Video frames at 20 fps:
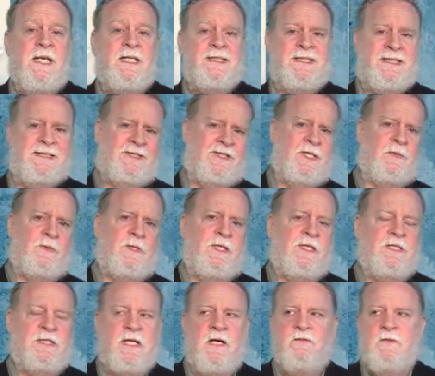as it generally
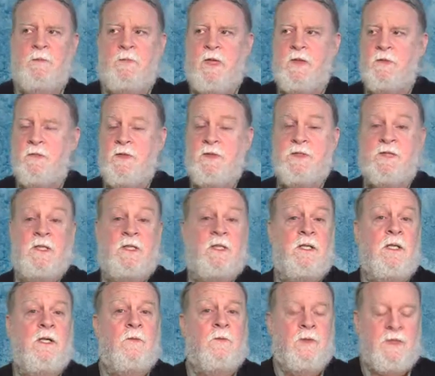is every month, was the
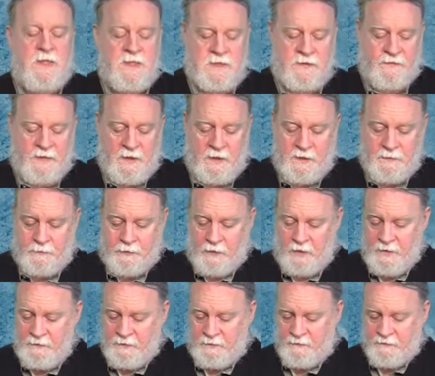release of the
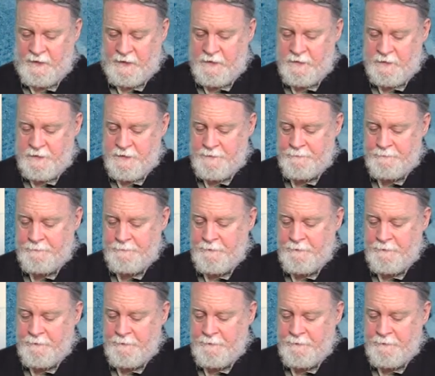unemployment figures.